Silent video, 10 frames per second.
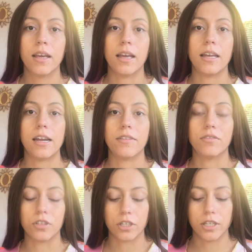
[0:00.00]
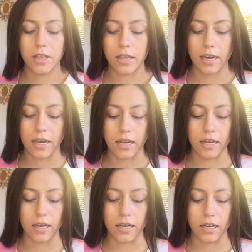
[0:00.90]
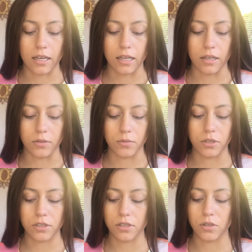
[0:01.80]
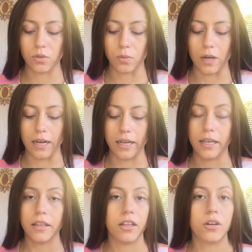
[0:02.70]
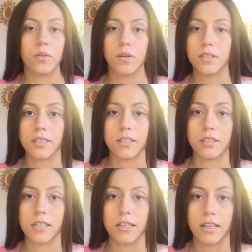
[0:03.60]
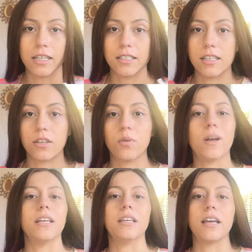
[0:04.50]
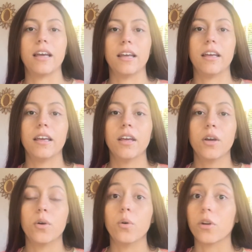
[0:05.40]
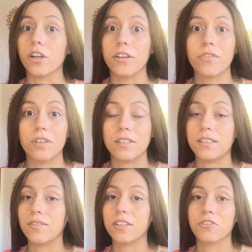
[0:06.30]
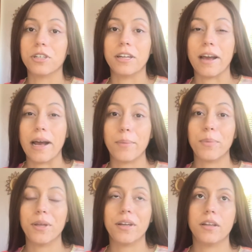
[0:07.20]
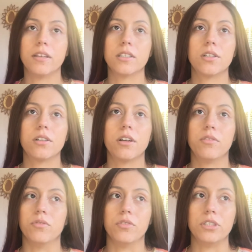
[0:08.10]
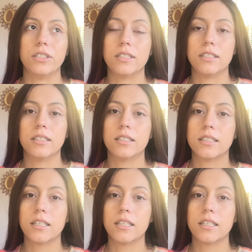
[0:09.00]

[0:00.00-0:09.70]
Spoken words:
And I've learned that reasons why they don't want to legalize it quite yet, or if it's even going to happen. And there's a lot of reasons.